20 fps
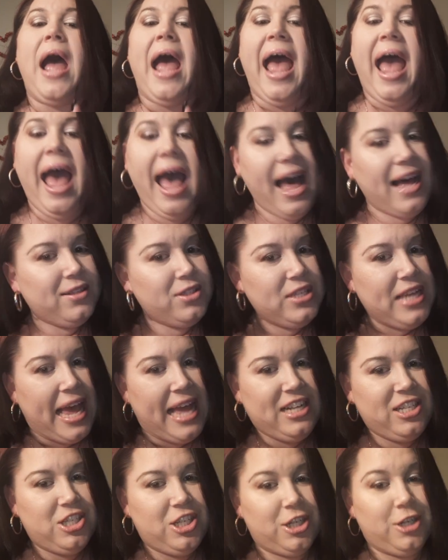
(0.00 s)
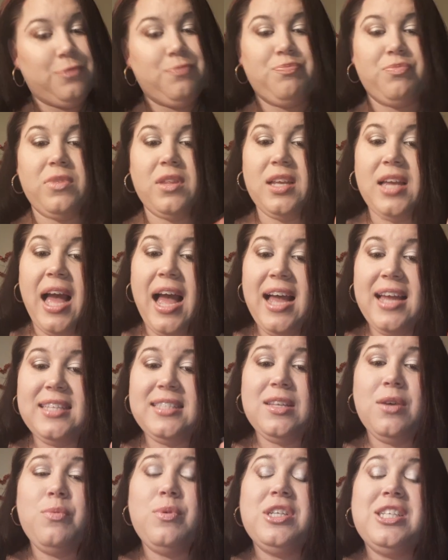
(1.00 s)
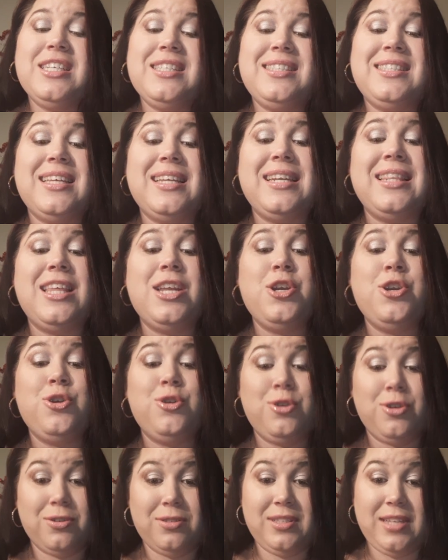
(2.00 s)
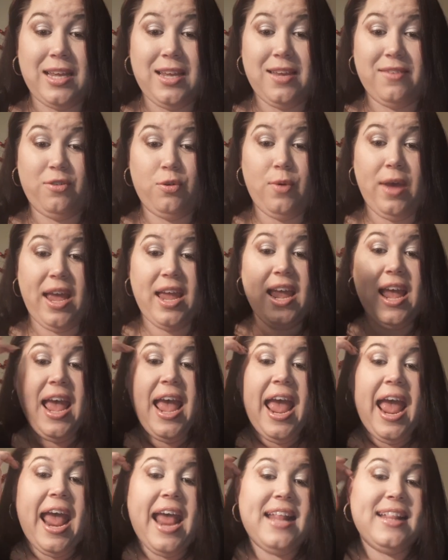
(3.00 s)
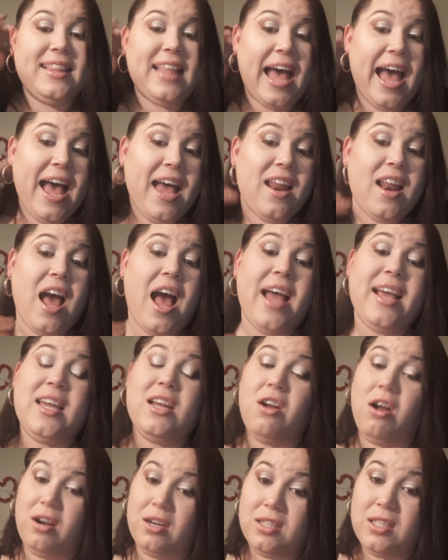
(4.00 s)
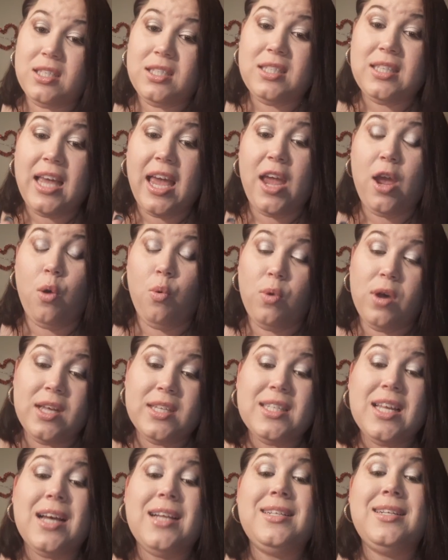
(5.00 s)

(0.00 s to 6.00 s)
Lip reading: how to enter. Guys, we just did the New Year's Day giveaway. And that, I can honestly say, was a